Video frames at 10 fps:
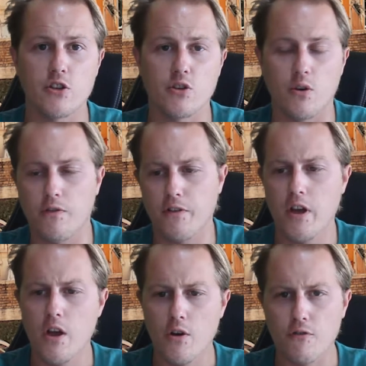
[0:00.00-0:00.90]
enough
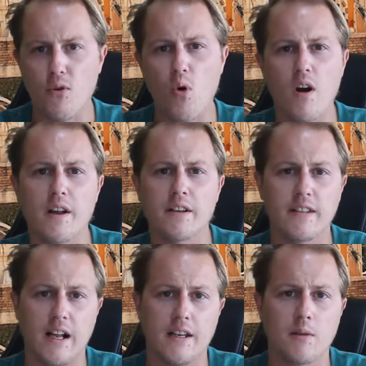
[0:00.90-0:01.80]
for an
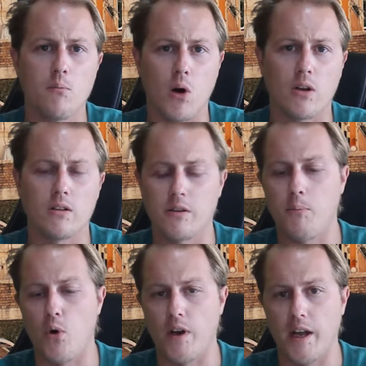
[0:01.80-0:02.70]
Italian model to
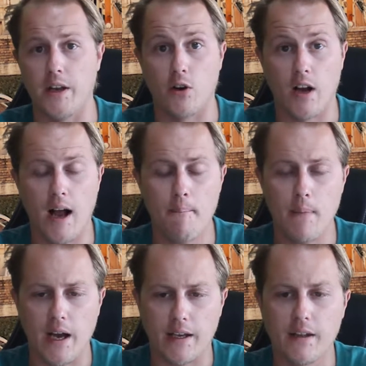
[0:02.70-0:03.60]
put in her handbag.